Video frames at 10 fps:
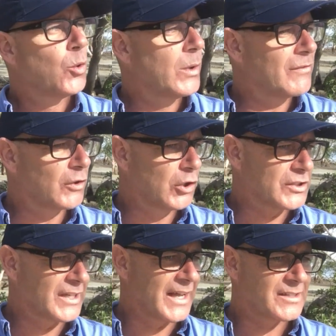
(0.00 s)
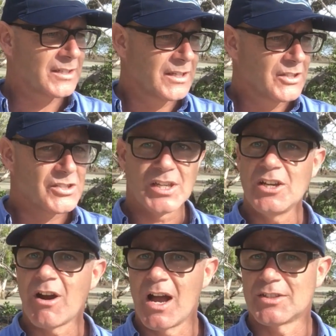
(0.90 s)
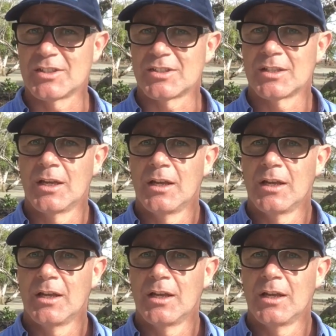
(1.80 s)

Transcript: We've looked at seagrasses